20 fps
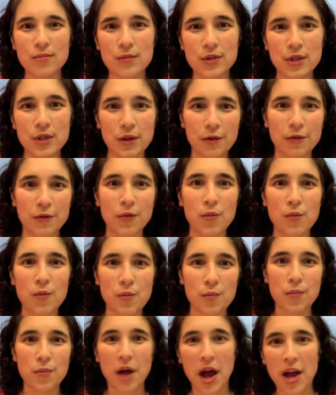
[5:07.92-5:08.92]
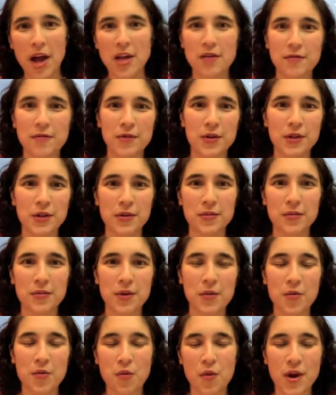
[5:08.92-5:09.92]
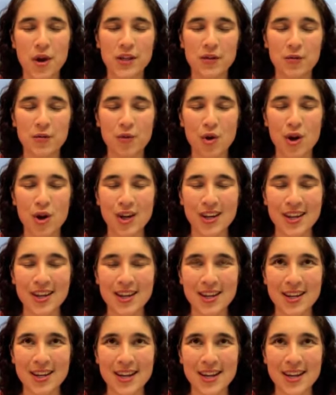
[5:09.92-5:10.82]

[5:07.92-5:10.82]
different behaviours and ways of working.